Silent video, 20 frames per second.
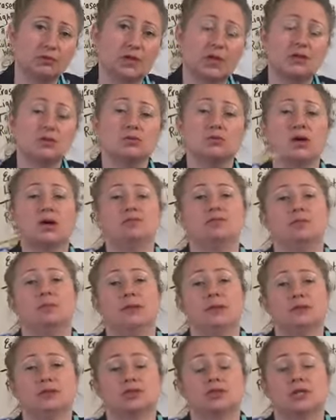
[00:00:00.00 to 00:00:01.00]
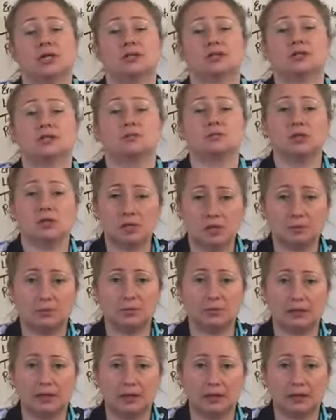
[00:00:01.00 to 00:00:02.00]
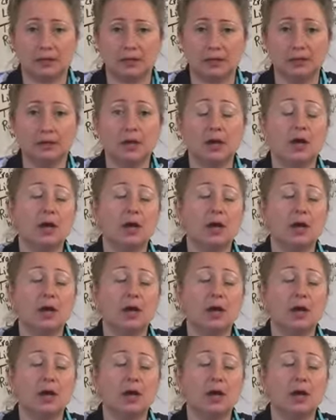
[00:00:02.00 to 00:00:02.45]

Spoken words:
then you have a better chance at manipulating it.